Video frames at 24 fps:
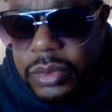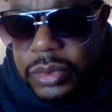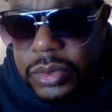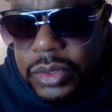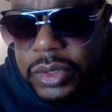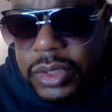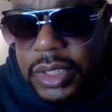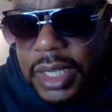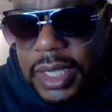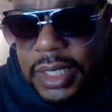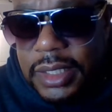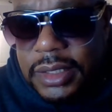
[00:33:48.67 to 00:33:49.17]

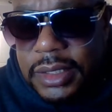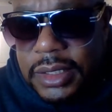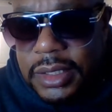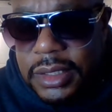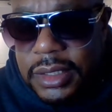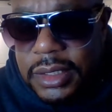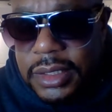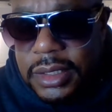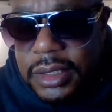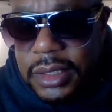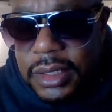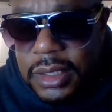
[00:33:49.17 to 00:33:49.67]

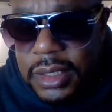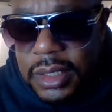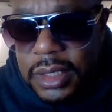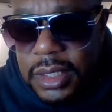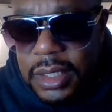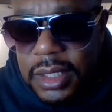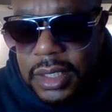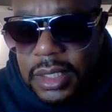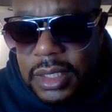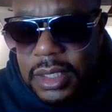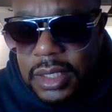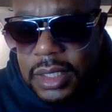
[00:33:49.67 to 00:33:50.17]
Texas.
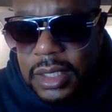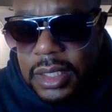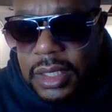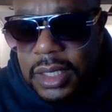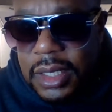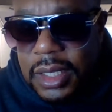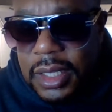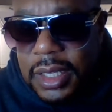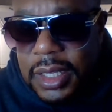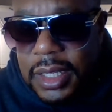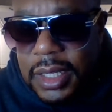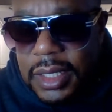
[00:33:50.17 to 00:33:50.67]
I
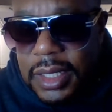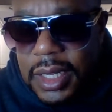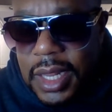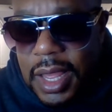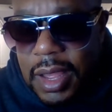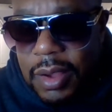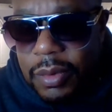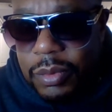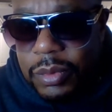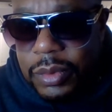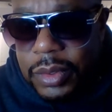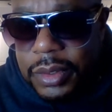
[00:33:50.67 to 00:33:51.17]
didn't get
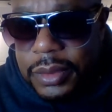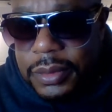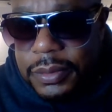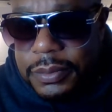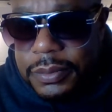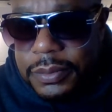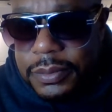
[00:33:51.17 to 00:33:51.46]
that one.